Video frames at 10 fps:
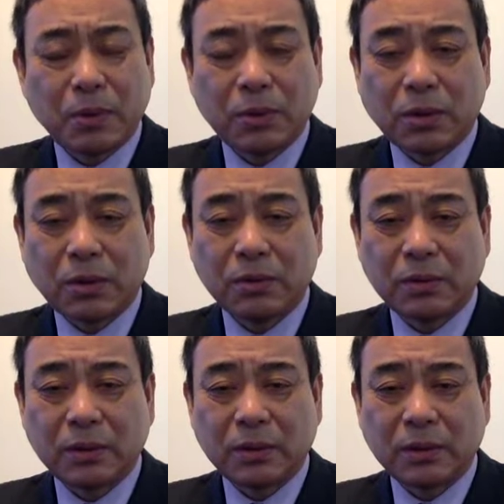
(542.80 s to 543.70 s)
who don't
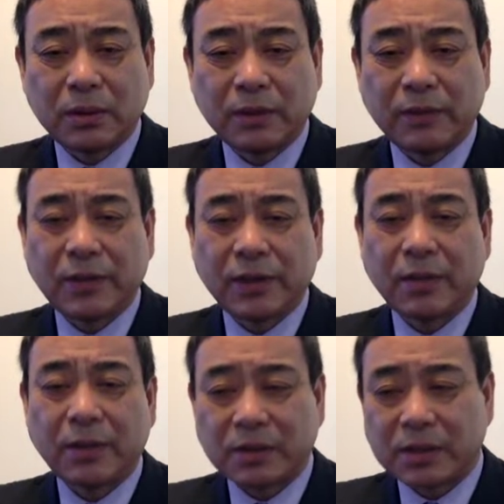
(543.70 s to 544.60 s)
even think
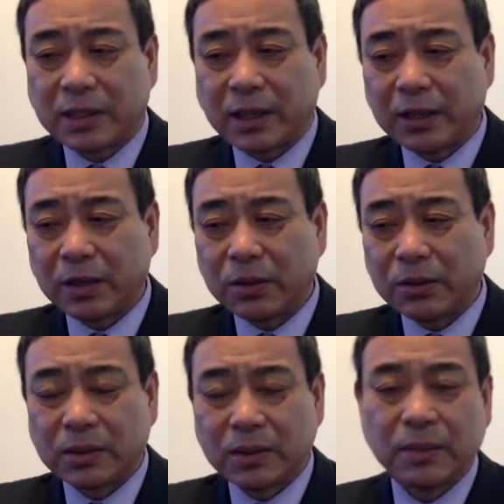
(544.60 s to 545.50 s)
about
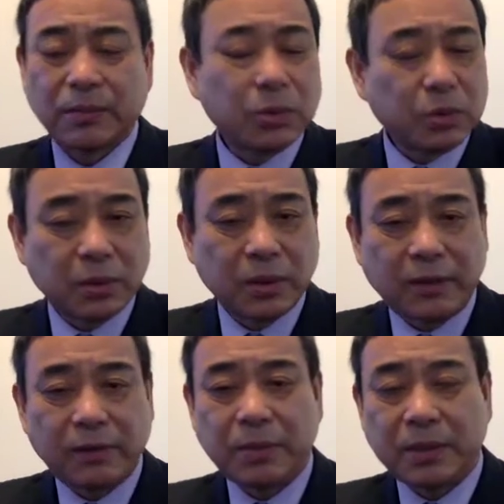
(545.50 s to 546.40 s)
CIOs and who
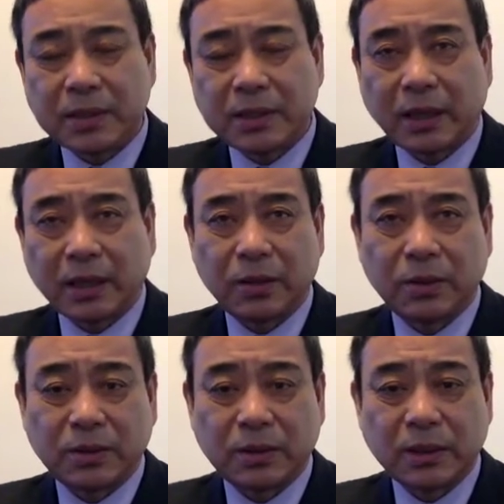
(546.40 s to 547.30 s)
never been
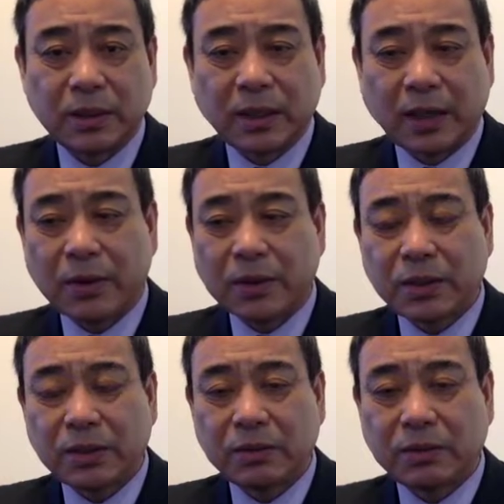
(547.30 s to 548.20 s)
CIOs, I
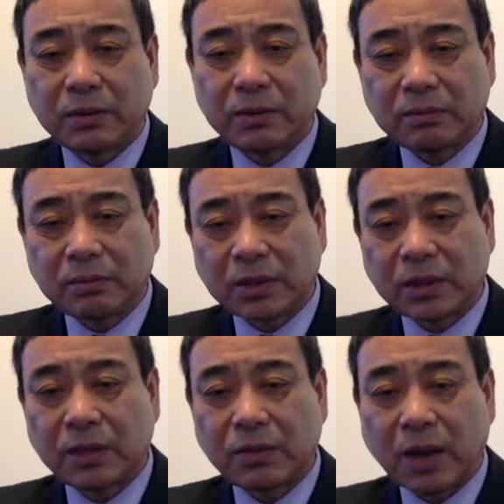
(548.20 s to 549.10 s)
want you to
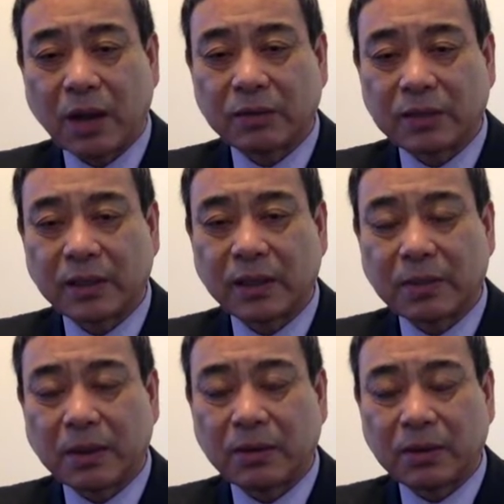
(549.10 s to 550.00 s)
turn around, think
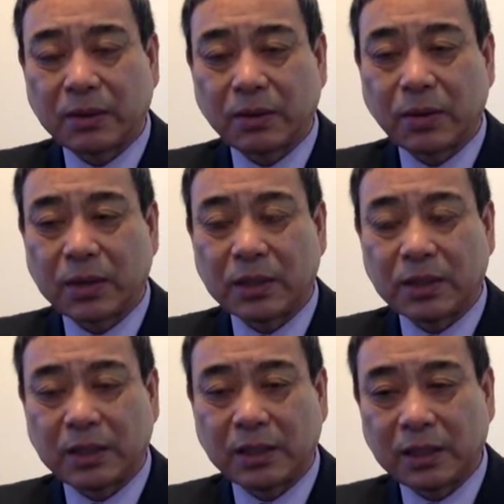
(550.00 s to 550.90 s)
about the
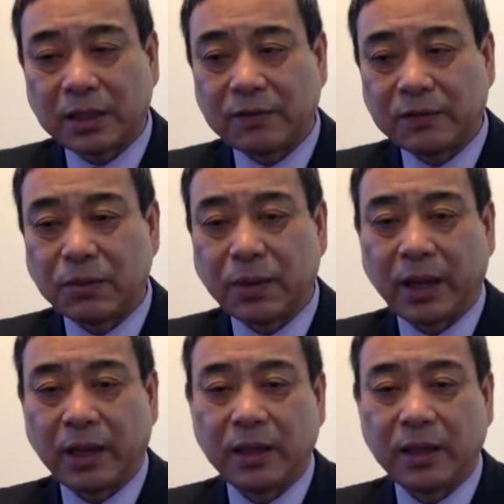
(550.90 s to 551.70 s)
question in a different way.